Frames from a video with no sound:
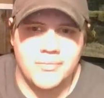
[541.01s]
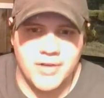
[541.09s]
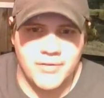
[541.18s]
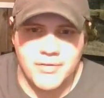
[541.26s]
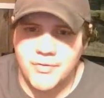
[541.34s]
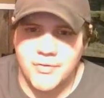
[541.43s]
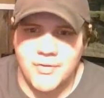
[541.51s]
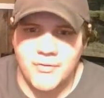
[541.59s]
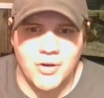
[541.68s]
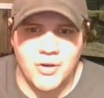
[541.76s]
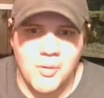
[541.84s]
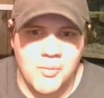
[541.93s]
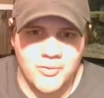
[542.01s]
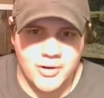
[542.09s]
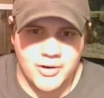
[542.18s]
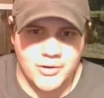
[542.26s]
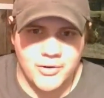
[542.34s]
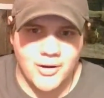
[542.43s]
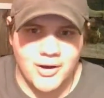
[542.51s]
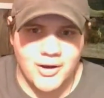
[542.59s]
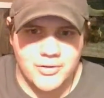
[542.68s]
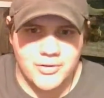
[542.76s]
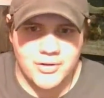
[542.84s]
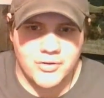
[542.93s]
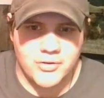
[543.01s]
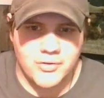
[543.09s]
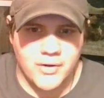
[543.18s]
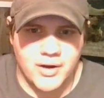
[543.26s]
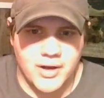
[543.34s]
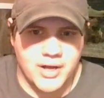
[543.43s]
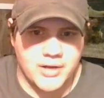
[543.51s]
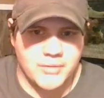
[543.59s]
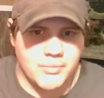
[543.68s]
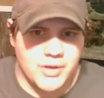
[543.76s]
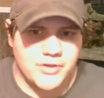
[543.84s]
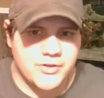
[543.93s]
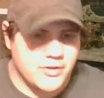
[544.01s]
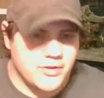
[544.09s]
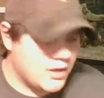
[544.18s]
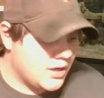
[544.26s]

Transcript: Even if you've never done one before, you know how to do it because you've already had to mix